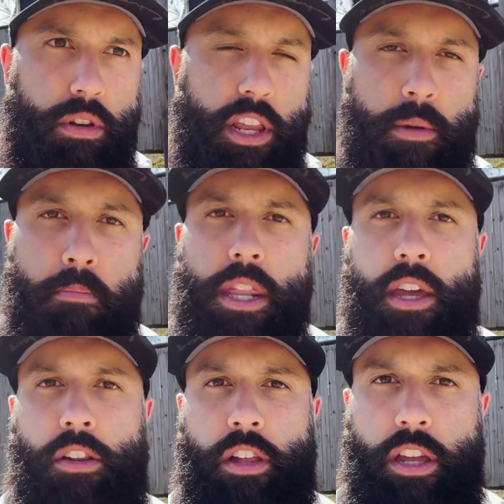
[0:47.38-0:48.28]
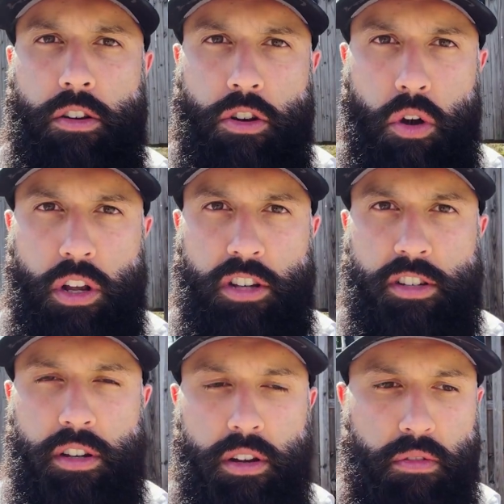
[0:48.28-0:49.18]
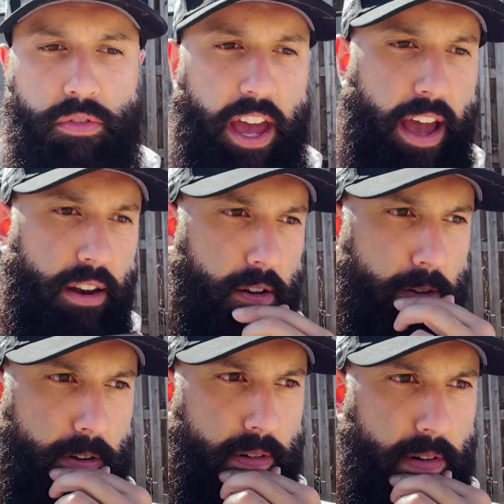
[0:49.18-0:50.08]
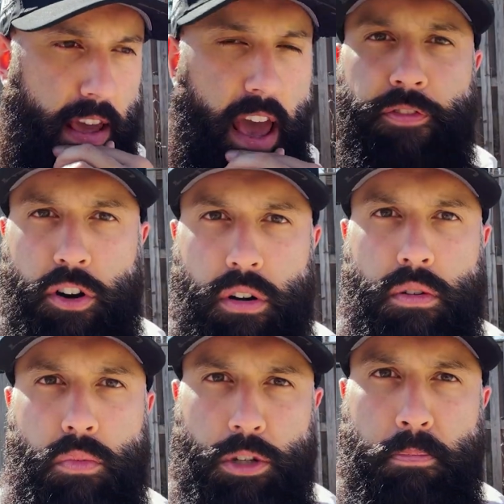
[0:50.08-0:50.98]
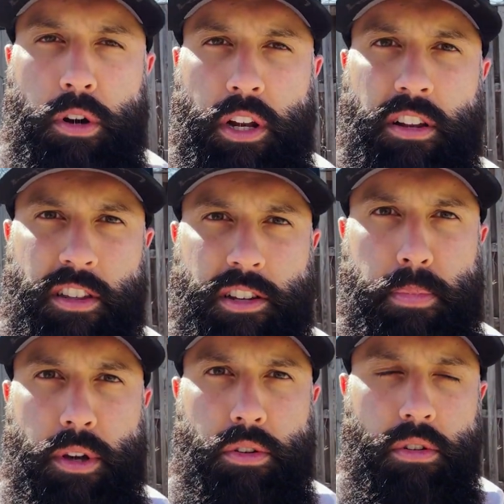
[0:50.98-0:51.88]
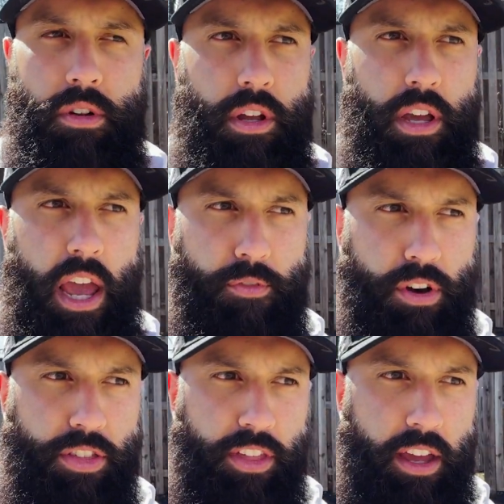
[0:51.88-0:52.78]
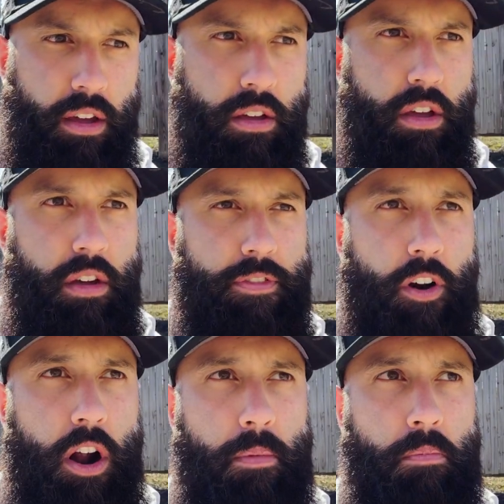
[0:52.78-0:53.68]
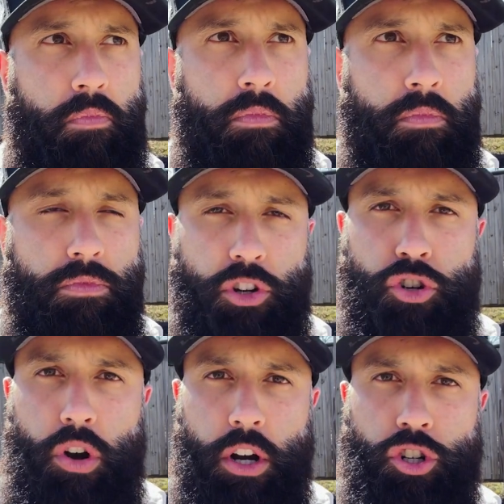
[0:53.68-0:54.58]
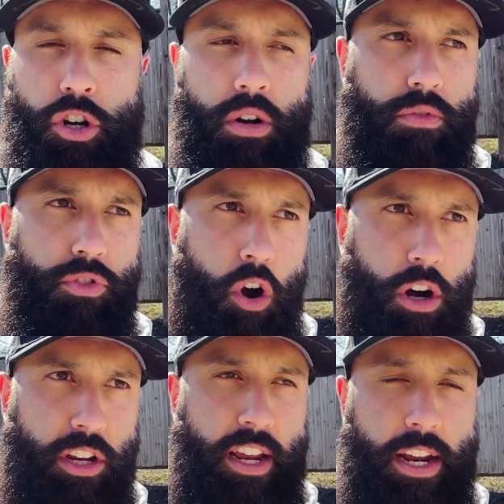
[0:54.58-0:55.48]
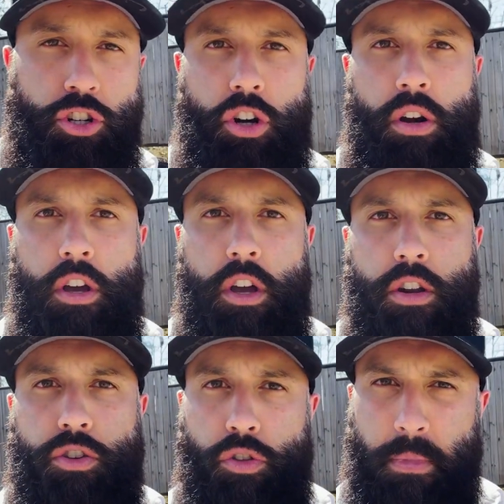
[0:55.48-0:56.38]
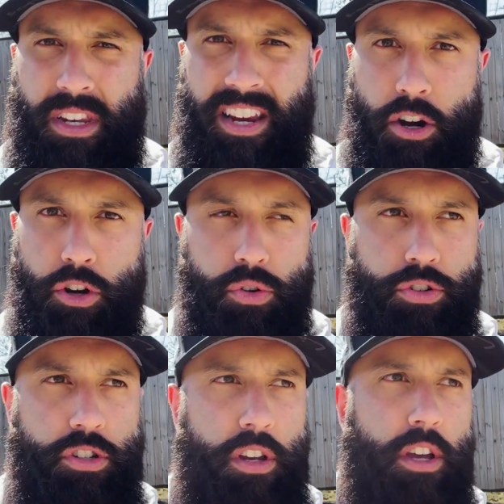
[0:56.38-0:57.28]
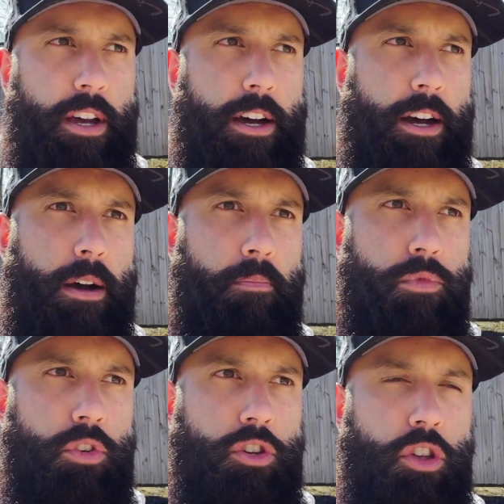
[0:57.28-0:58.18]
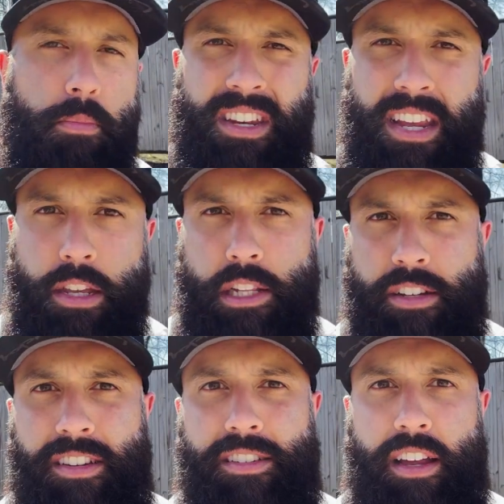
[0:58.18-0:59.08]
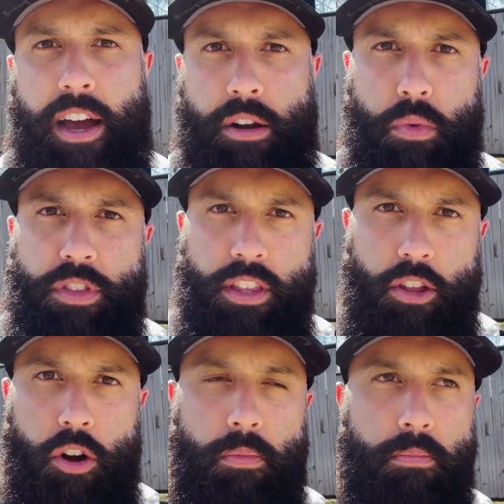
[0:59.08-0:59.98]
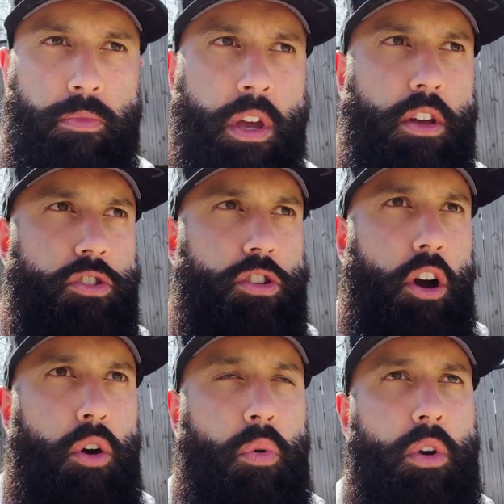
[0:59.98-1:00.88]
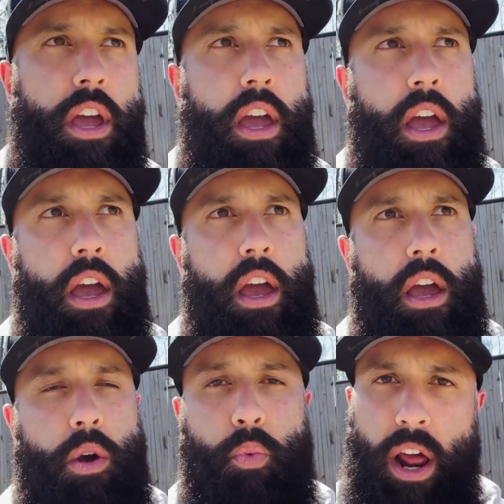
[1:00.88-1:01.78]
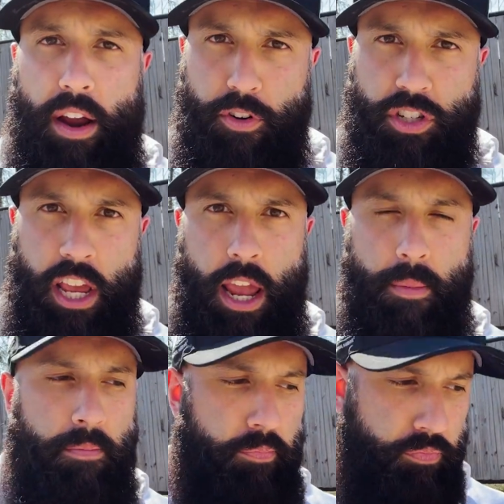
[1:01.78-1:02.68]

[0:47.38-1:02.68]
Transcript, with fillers: immediately notice that effort was put into this build. Everything from the structure, the architecture, to the materials, um, to the meticulous design within the home. So when I first came